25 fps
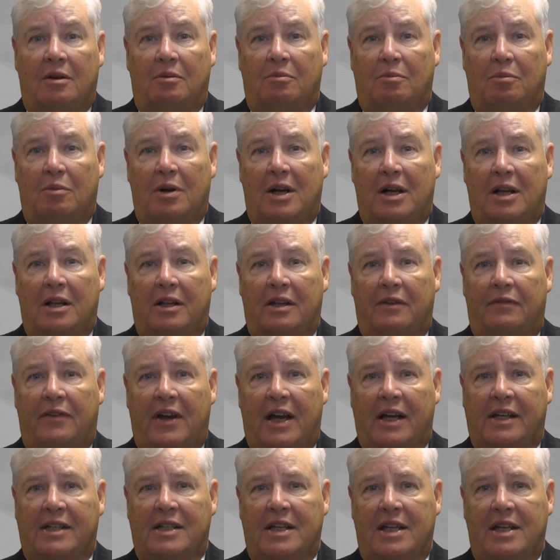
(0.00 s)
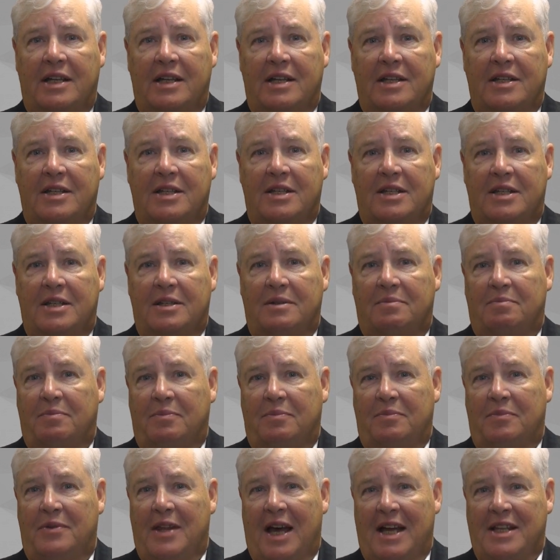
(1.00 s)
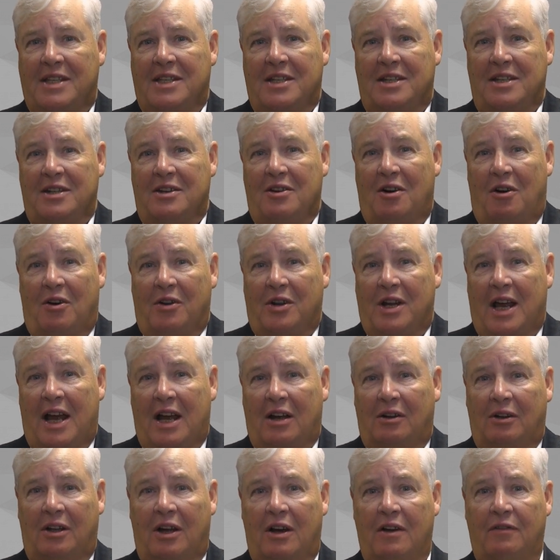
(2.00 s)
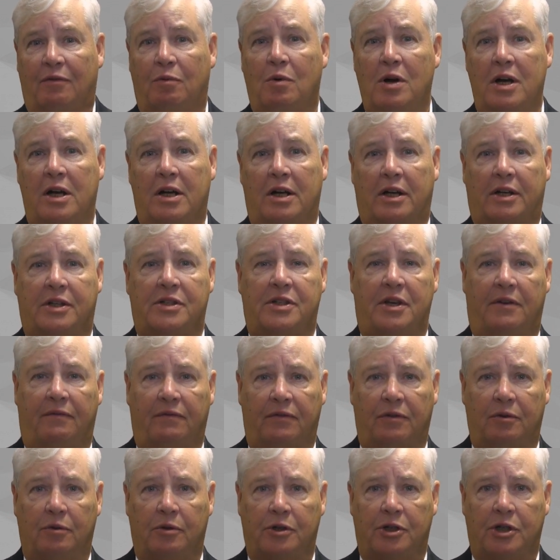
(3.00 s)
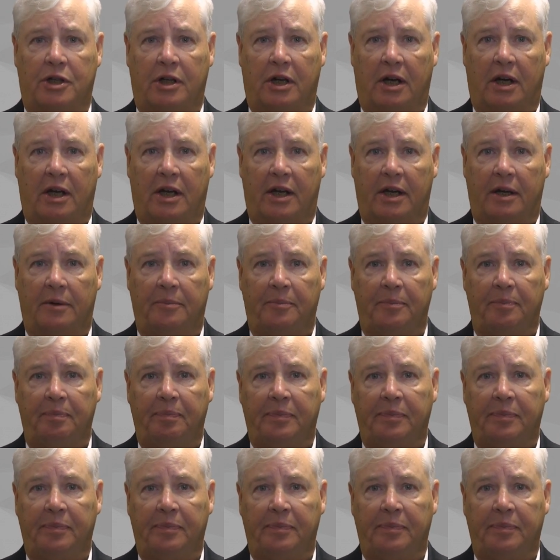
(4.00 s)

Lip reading: Well, the fact is, that's not how life works, unfortunately.